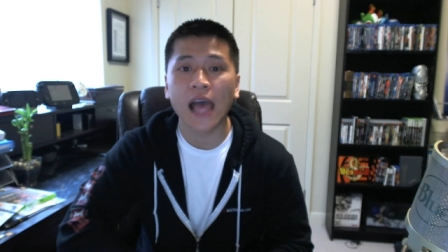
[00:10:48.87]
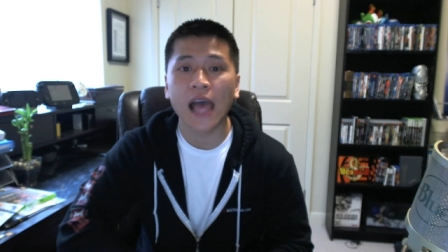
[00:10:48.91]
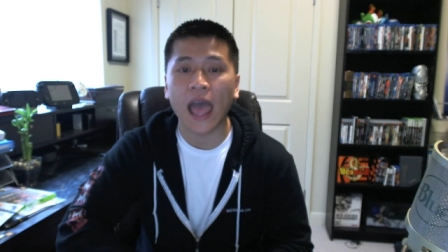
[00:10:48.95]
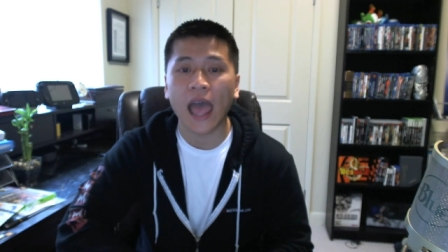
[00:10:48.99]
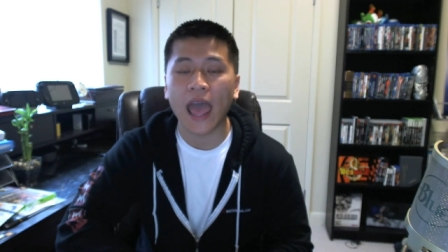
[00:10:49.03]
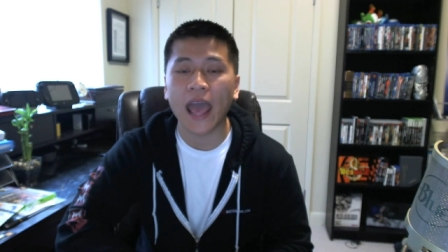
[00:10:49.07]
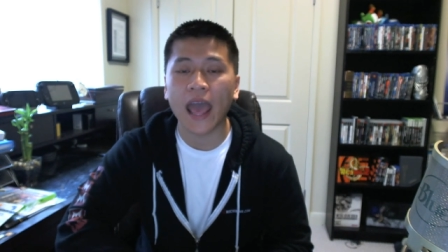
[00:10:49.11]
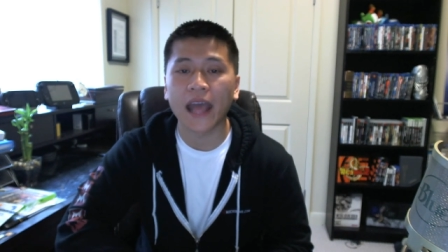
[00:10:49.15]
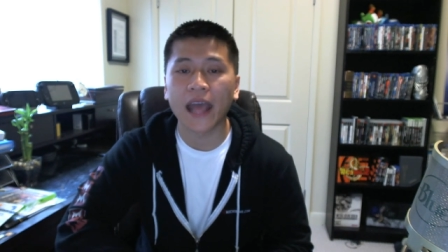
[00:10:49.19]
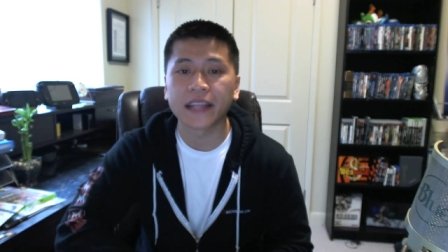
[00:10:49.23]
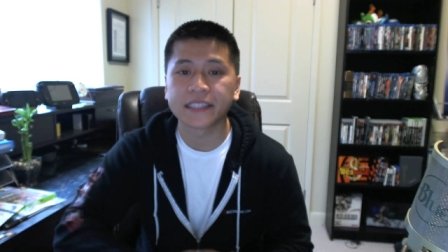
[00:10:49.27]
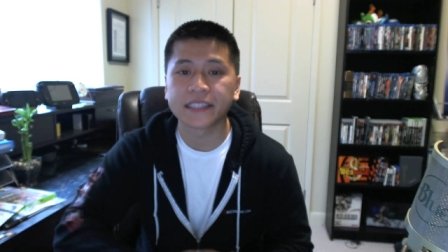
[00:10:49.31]

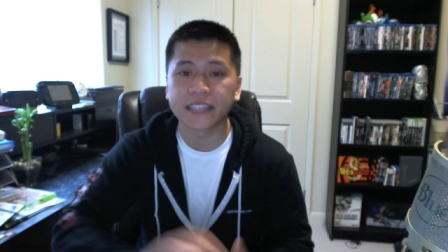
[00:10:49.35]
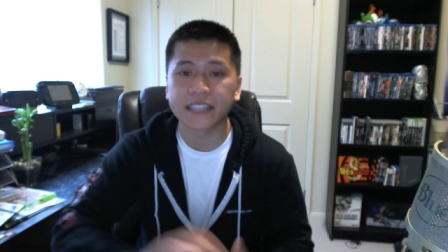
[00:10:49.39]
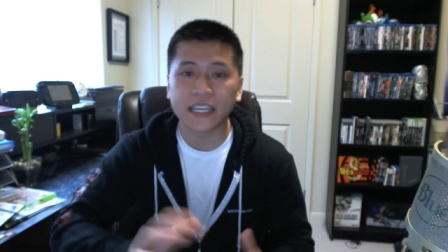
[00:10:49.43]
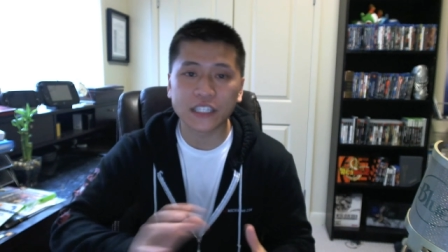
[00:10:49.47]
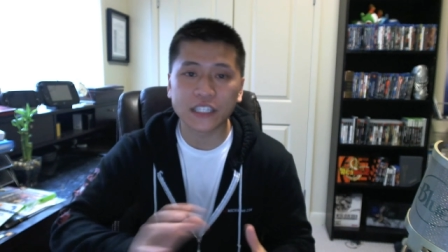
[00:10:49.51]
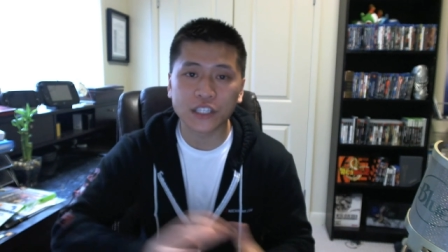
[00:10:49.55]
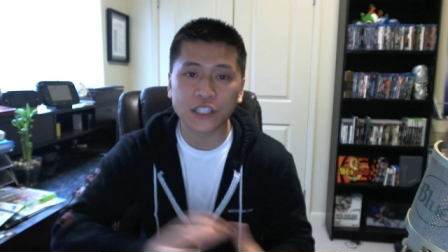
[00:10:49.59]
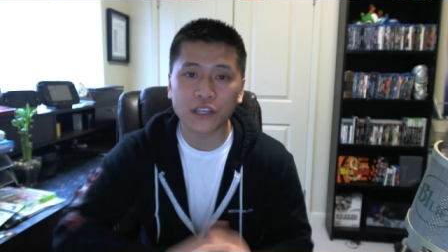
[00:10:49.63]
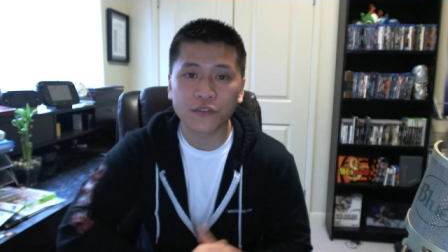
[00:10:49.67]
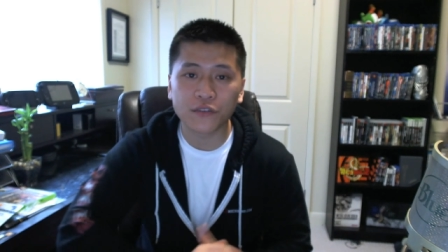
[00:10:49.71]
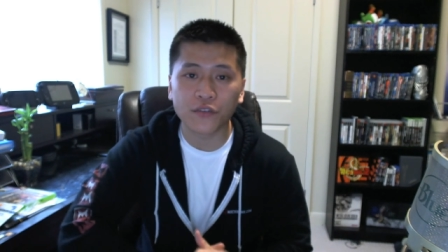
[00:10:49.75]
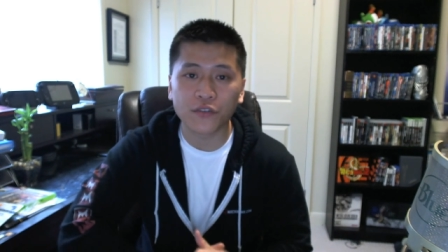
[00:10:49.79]
And stay
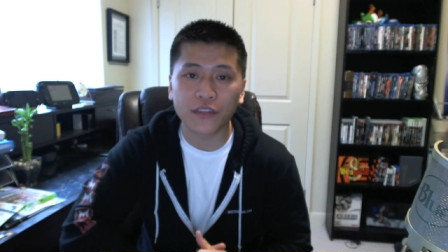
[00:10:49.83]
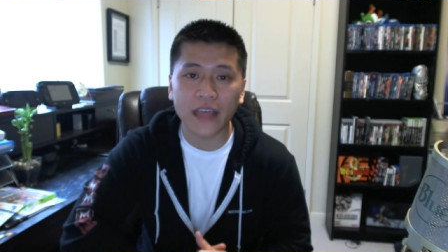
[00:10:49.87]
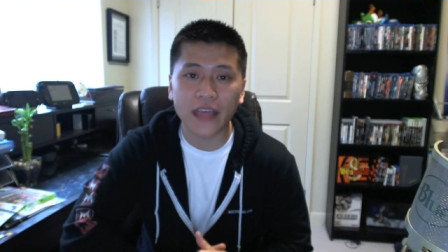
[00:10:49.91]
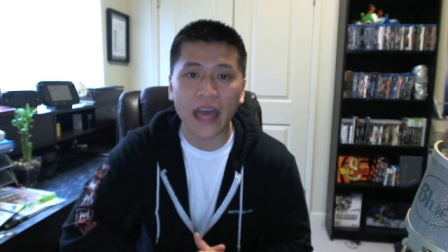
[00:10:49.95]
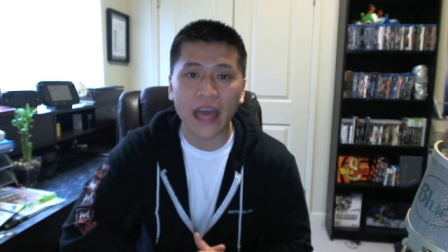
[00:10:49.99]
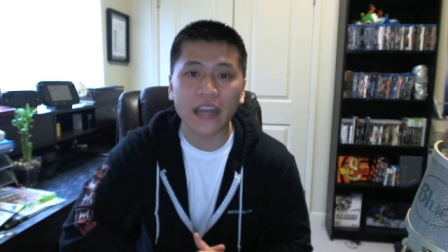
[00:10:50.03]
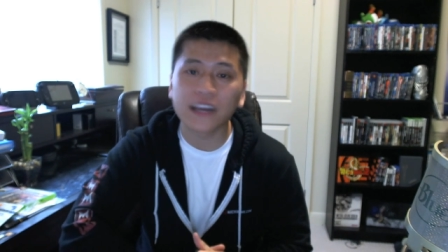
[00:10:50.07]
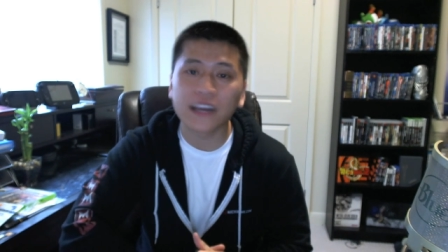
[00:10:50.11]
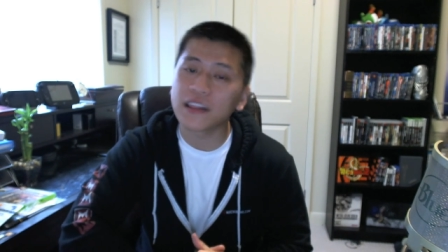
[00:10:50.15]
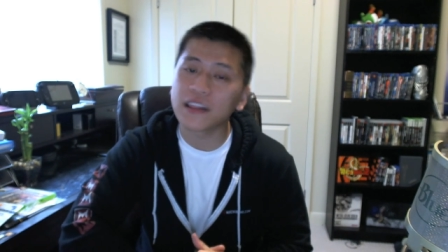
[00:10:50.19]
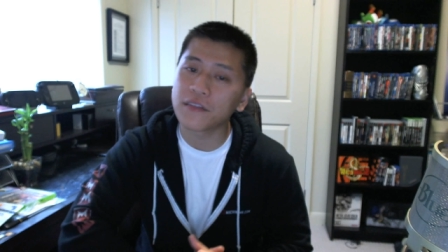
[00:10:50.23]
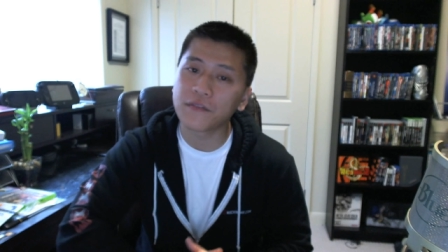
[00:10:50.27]
tuned for the
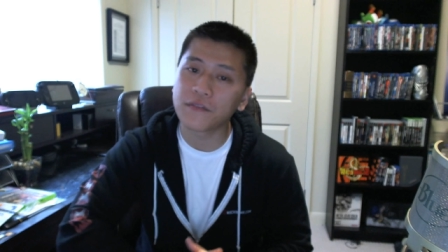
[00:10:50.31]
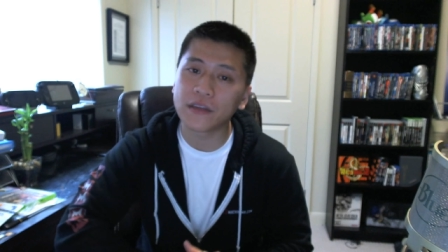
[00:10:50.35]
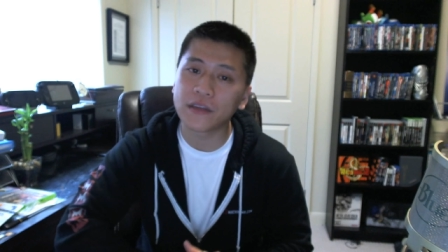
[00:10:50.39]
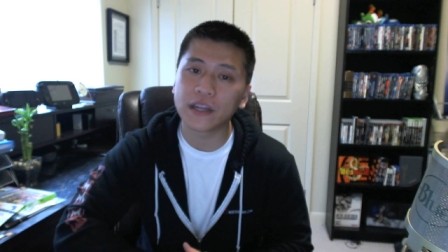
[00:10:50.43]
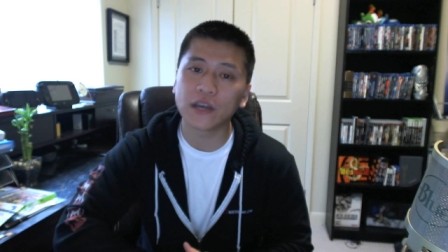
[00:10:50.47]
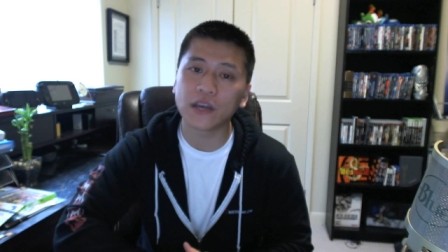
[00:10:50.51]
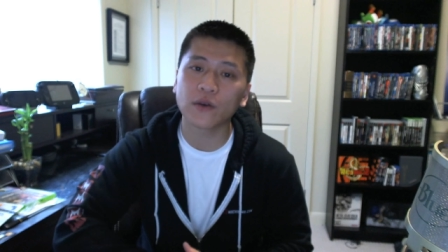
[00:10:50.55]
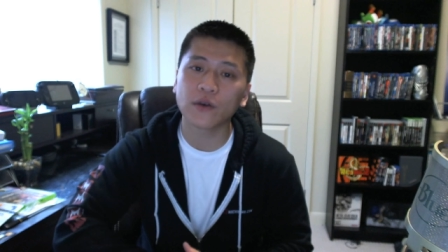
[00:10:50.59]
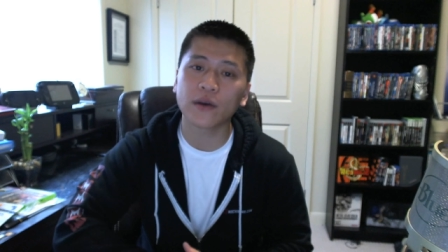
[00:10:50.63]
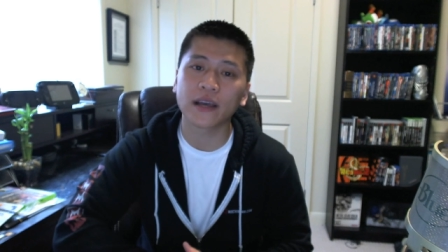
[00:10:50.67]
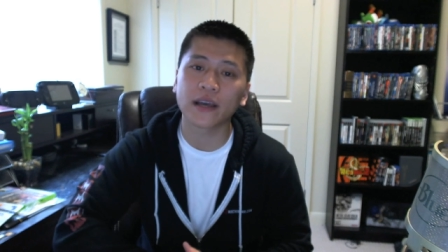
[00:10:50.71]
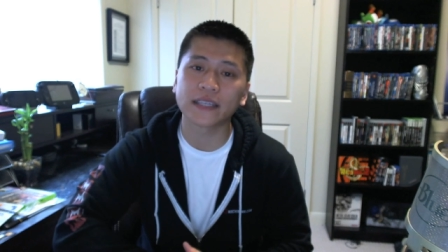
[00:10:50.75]
end of the
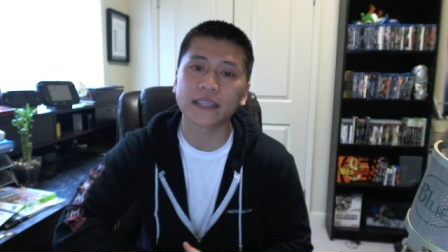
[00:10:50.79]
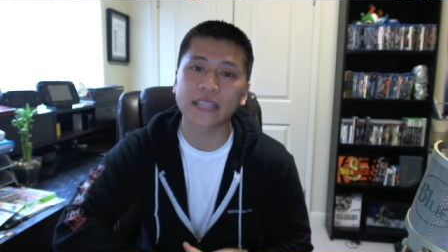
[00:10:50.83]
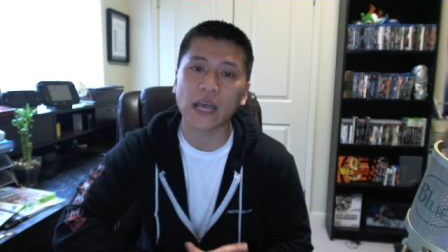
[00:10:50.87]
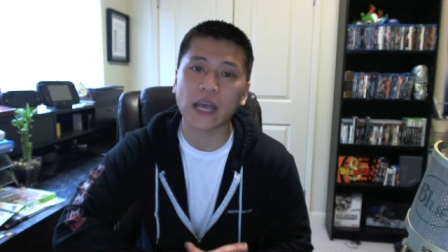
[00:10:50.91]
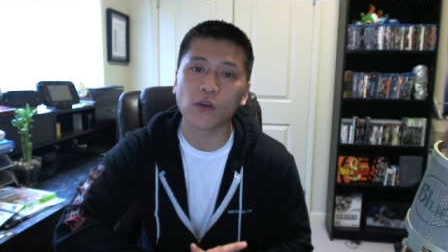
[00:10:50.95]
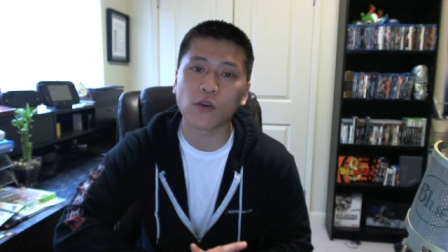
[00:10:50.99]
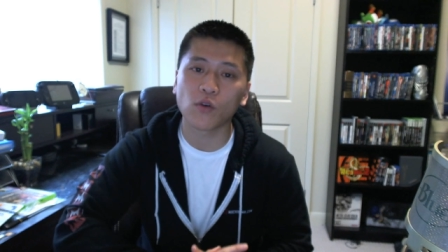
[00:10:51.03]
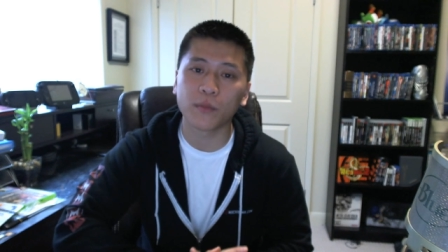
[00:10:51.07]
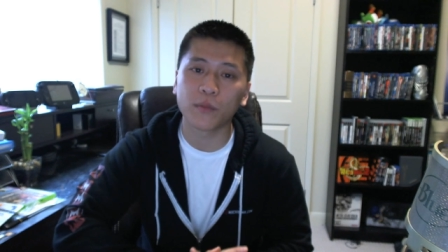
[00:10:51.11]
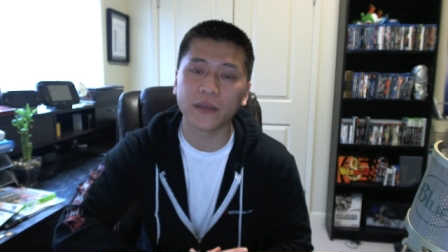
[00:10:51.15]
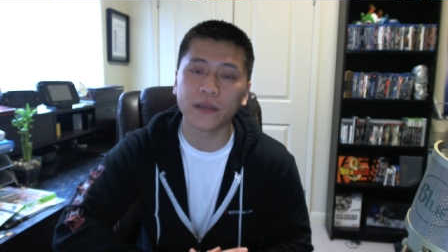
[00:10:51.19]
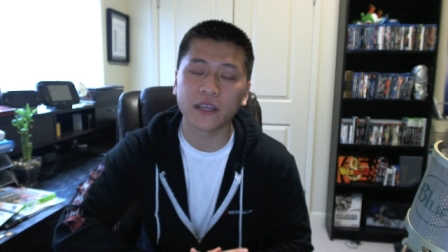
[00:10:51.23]
video because I
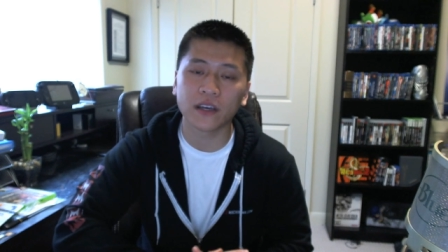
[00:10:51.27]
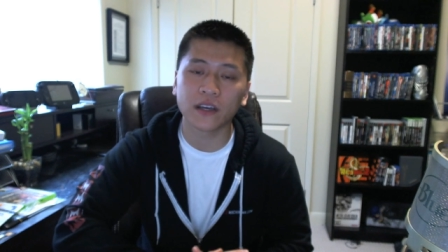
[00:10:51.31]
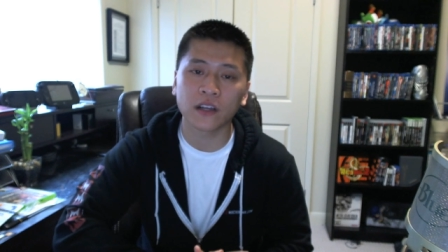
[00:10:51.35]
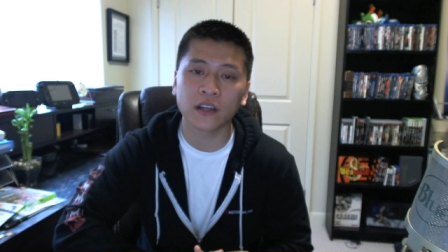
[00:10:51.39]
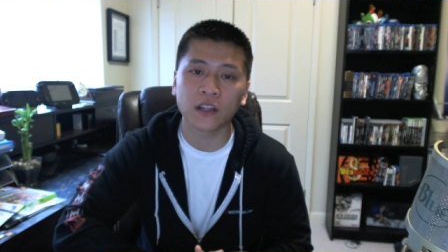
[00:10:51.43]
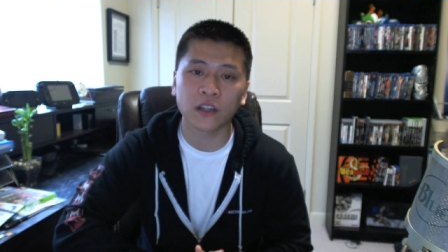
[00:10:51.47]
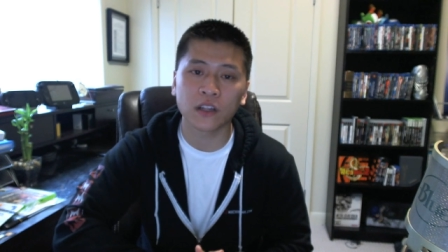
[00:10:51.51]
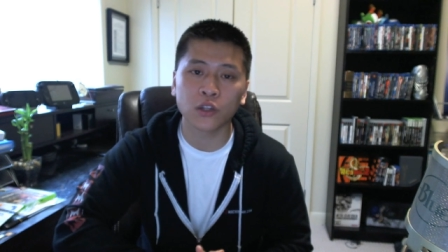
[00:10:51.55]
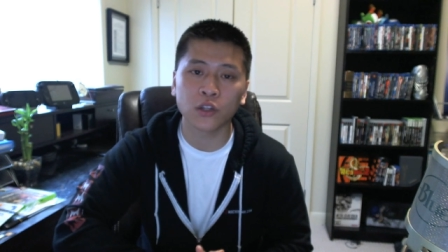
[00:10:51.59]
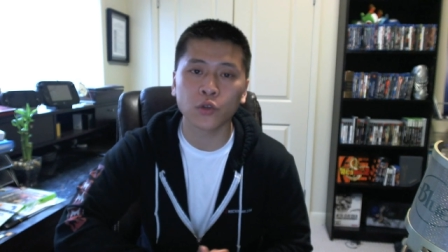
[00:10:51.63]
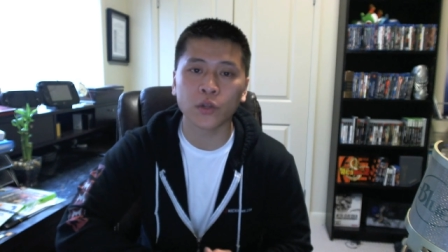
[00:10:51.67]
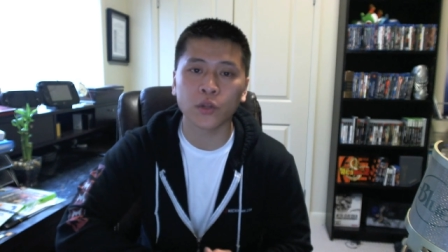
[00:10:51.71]
will be
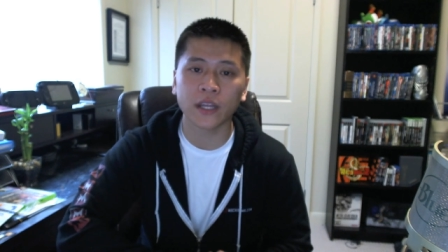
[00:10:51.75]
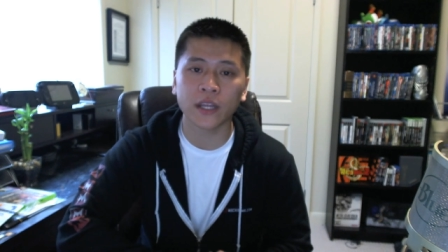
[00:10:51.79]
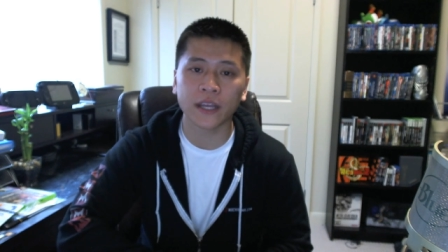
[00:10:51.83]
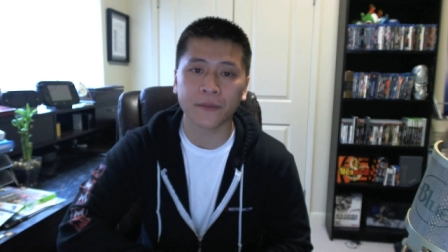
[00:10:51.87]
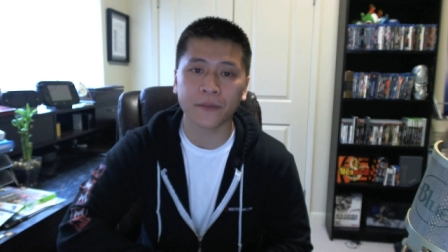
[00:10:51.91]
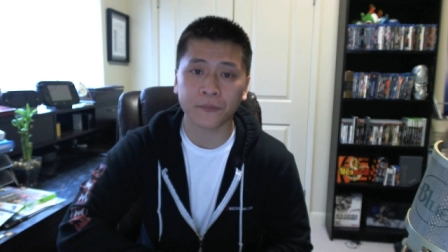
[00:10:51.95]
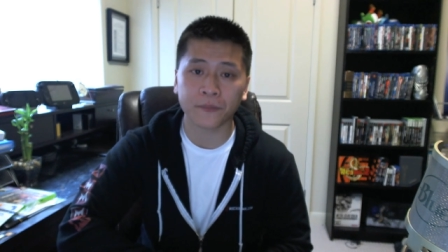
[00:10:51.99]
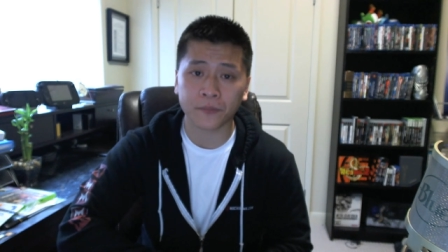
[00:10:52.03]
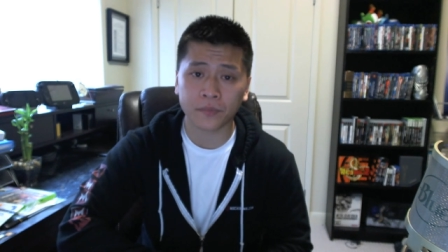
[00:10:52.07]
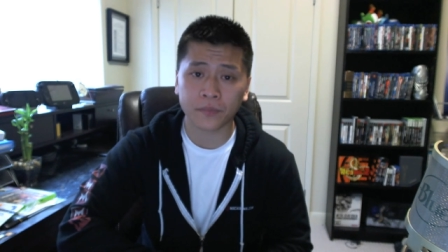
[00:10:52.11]
including